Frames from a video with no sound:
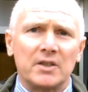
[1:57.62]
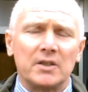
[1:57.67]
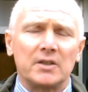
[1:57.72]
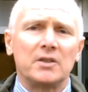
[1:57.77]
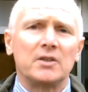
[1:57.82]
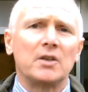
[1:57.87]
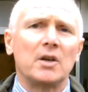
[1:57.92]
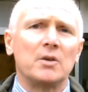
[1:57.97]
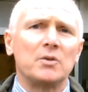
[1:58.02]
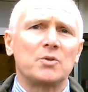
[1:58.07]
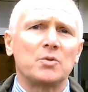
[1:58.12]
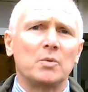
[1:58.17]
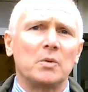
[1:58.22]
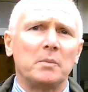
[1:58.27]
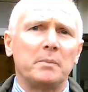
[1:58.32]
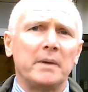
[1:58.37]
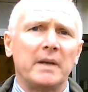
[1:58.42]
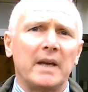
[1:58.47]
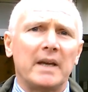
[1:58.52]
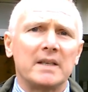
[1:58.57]
Certain notes
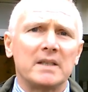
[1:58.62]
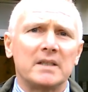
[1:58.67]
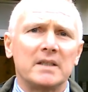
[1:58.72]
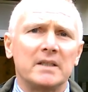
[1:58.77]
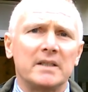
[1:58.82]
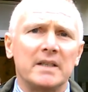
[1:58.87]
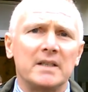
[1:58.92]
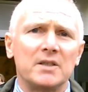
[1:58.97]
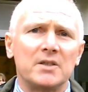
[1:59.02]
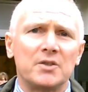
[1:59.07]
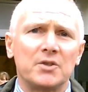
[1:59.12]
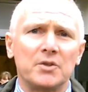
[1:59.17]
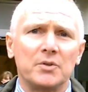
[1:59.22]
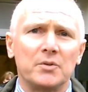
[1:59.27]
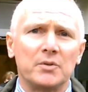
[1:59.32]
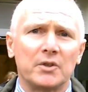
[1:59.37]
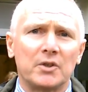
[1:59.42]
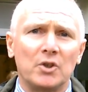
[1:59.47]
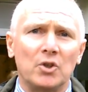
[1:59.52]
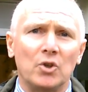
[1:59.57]
will be entered
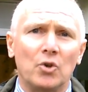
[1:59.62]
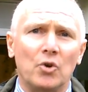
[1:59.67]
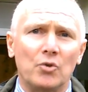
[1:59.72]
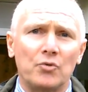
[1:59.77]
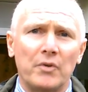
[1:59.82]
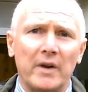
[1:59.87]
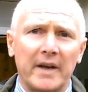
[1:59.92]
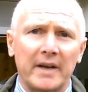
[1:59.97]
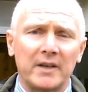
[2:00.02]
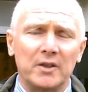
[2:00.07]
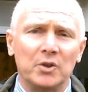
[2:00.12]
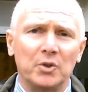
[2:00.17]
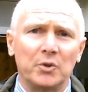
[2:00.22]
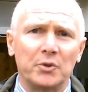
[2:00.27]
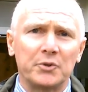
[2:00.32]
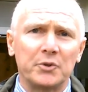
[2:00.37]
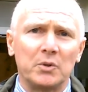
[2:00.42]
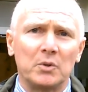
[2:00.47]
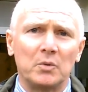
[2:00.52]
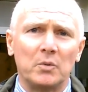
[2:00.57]
into the court
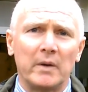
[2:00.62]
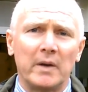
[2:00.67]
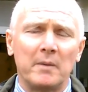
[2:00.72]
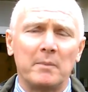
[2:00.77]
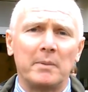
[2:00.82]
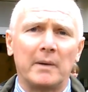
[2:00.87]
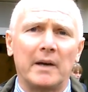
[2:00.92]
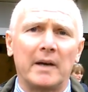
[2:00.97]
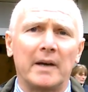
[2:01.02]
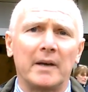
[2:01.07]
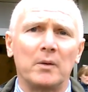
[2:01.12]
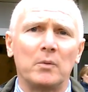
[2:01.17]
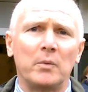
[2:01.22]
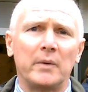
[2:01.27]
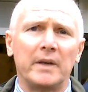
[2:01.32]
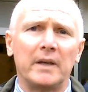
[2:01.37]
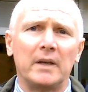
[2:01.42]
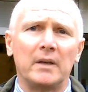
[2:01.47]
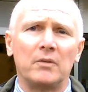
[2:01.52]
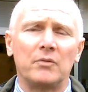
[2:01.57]
record, whereby
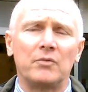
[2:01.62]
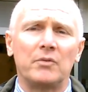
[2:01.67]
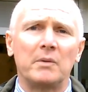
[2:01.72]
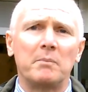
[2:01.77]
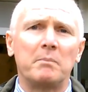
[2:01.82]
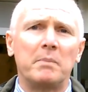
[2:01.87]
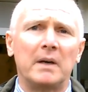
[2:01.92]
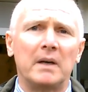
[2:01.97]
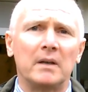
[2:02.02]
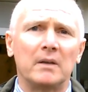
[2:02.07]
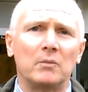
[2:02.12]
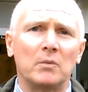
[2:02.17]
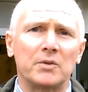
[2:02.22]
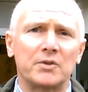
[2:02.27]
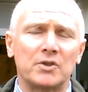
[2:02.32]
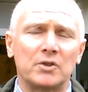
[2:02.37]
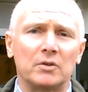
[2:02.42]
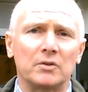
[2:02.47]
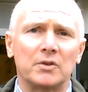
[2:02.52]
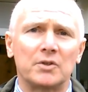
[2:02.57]
we rebut
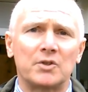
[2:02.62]
what's